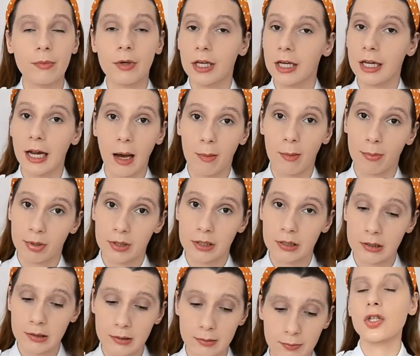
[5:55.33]
it
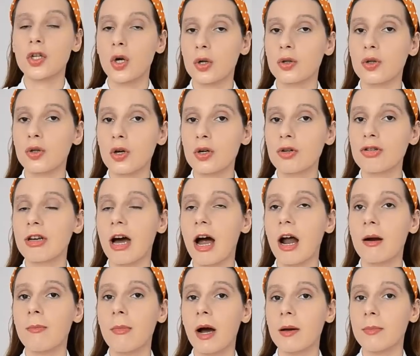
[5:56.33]
happens. So those
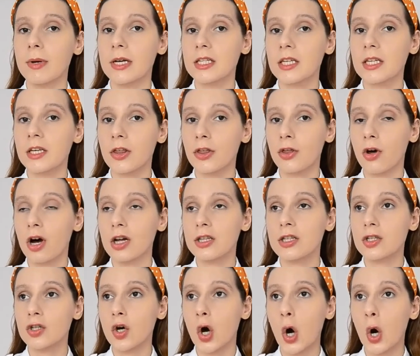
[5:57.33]
are my basic
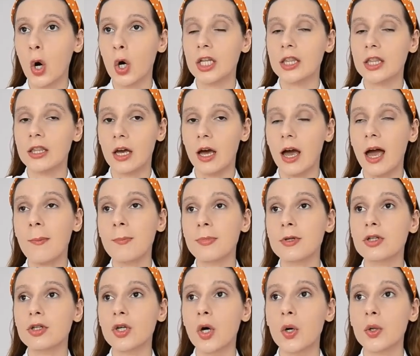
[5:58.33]
thoughts on the
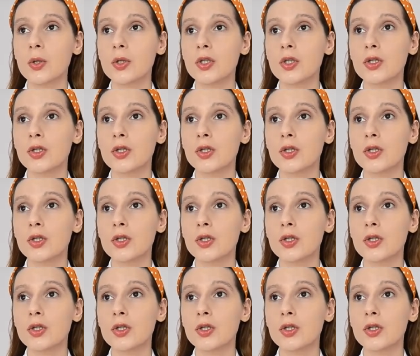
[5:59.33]
episode.